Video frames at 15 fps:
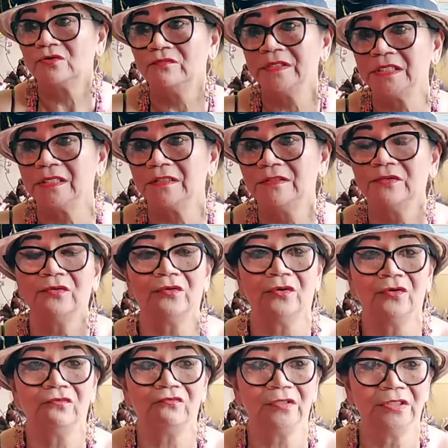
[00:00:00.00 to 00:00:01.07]
we can do.
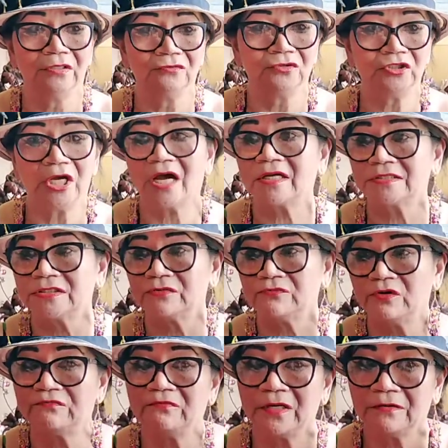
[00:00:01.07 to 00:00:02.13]
We don't judge.
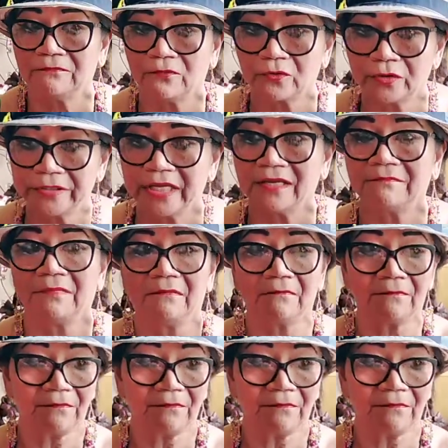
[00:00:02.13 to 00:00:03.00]
We feel for them.